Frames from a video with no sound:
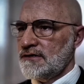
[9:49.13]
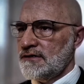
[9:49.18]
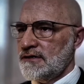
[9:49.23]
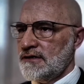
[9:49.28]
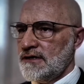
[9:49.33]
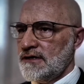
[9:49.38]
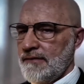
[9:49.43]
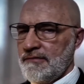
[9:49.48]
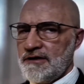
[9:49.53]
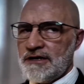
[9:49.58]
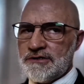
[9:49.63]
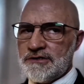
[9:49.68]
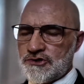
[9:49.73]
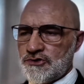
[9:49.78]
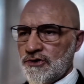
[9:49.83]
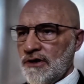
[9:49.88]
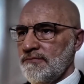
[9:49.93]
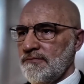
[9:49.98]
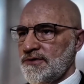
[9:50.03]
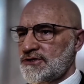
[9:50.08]
I mean,
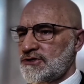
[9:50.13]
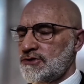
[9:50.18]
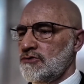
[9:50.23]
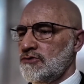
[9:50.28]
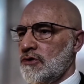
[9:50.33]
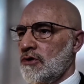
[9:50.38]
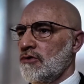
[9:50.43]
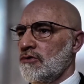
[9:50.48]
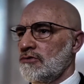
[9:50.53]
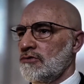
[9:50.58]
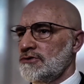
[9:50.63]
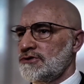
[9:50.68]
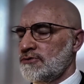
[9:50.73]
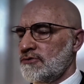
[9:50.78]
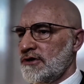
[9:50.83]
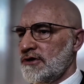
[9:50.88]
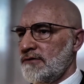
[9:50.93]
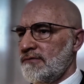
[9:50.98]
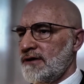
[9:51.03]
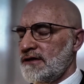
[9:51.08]
Trump is too old to
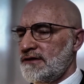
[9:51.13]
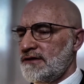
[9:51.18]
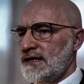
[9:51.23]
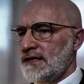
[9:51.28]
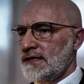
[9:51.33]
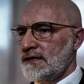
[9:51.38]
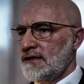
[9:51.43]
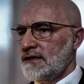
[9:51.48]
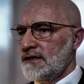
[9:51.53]
worry about that.